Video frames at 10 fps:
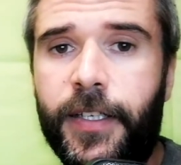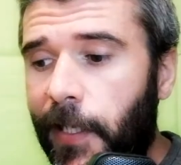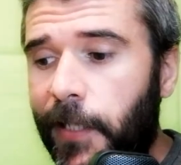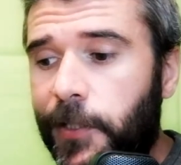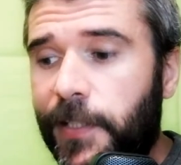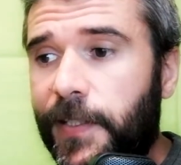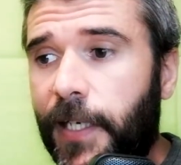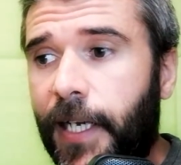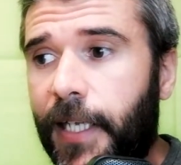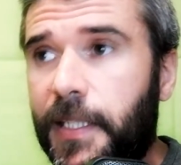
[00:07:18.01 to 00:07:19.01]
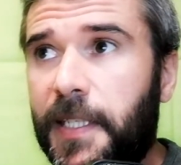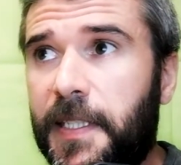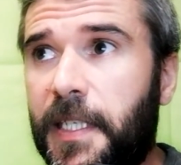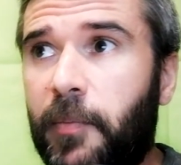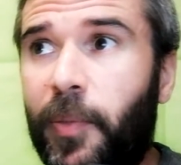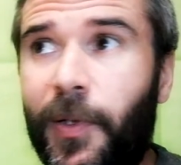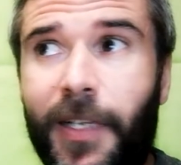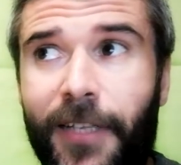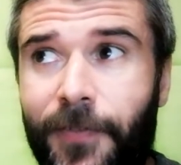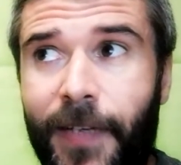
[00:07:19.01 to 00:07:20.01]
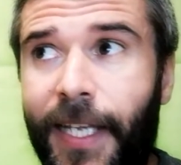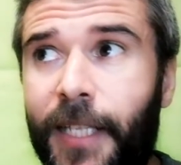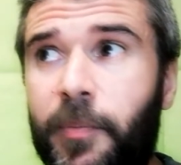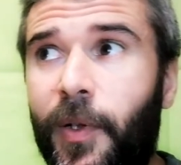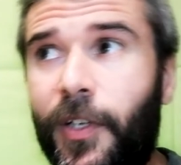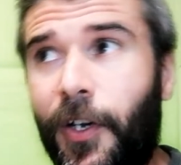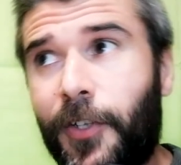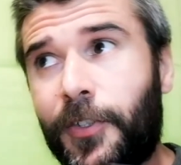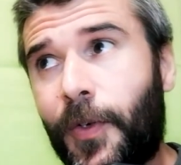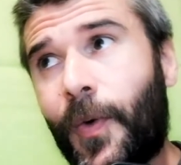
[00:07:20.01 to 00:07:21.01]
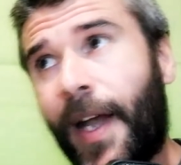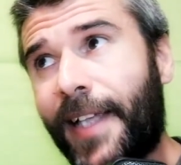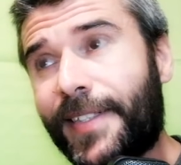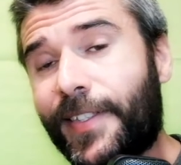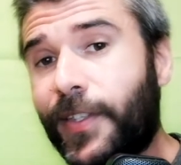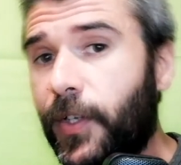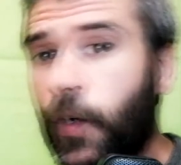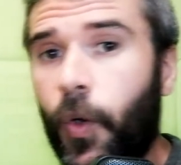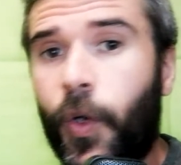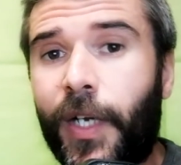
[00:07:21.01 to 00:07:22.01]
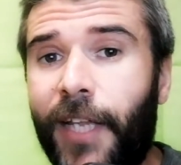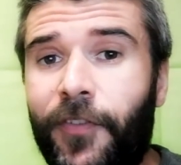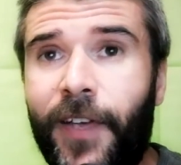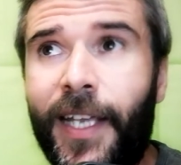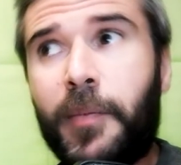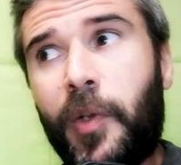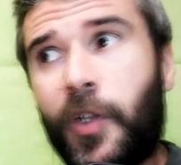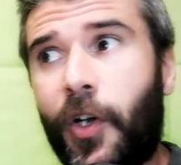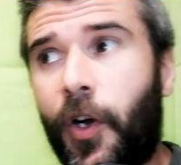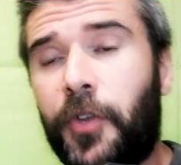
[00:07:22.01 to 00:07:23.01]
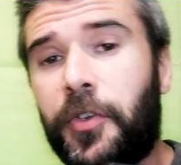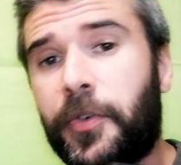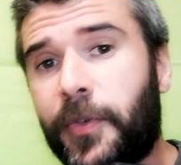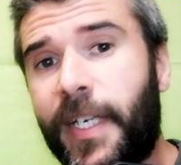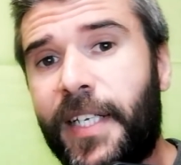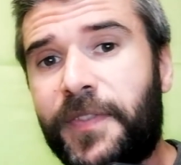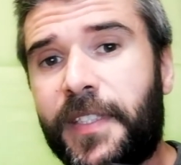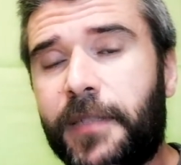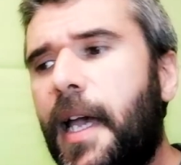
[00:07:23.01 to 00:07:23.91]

They just add a simple available on Quest or available on Rift.